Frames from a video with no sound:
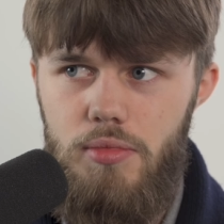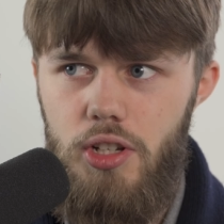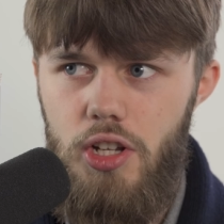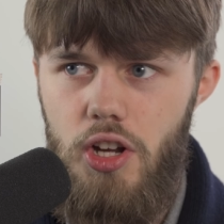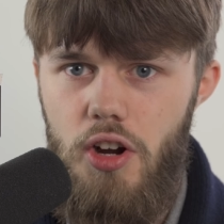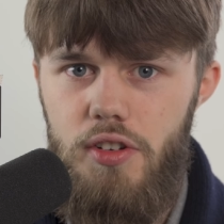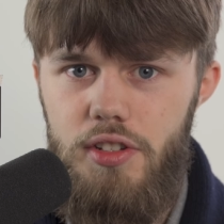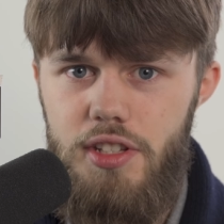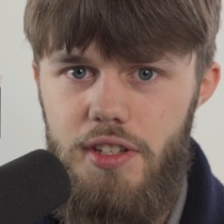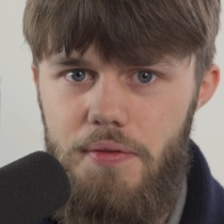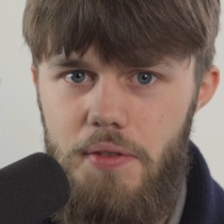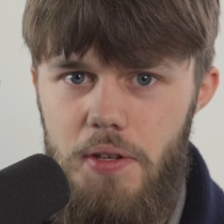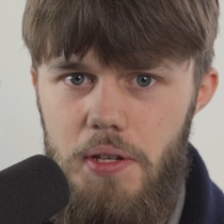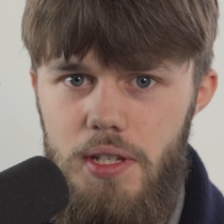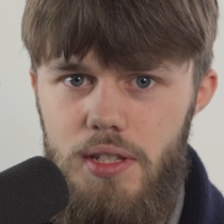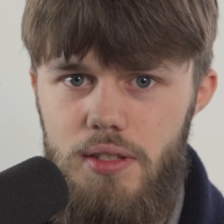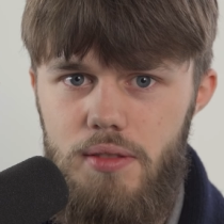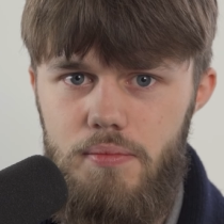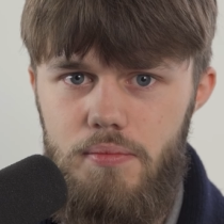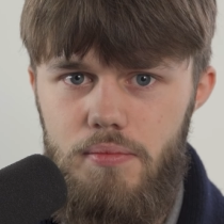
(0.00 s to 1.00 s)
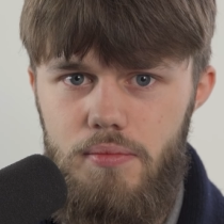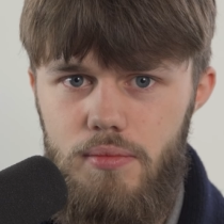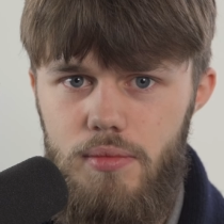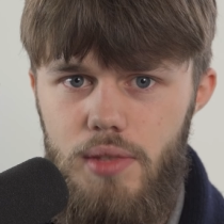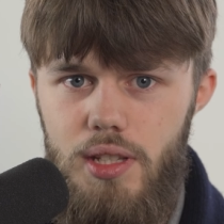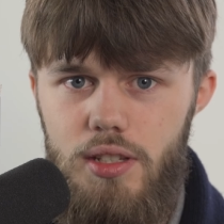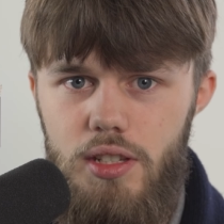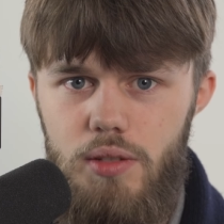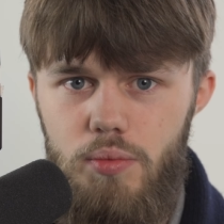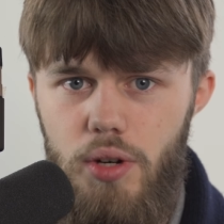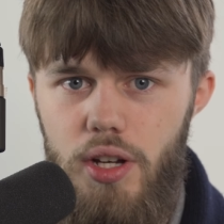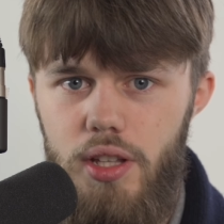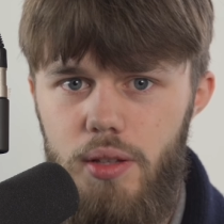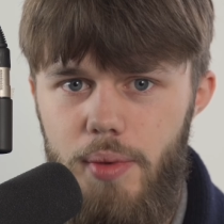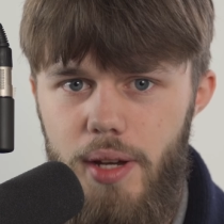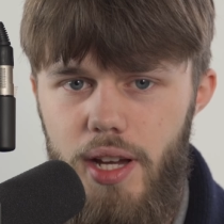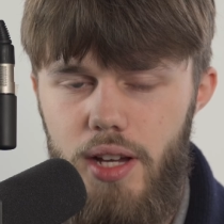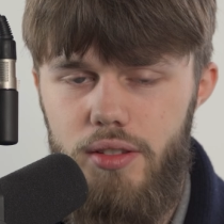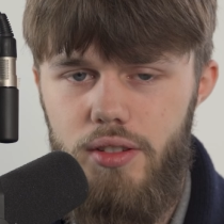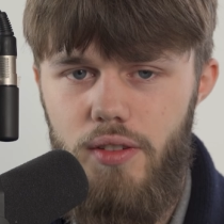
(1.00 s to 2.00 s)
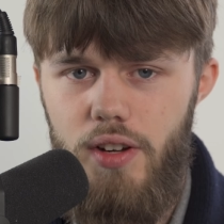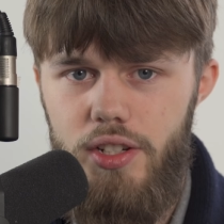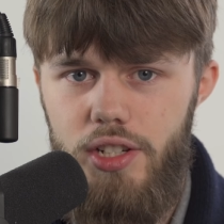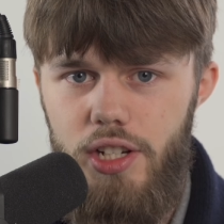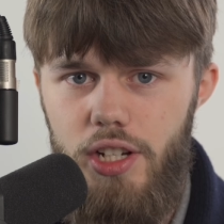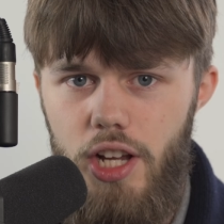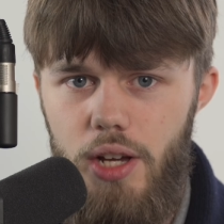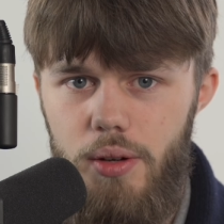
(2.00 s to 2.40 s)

currency fees, this is why the payouts are actually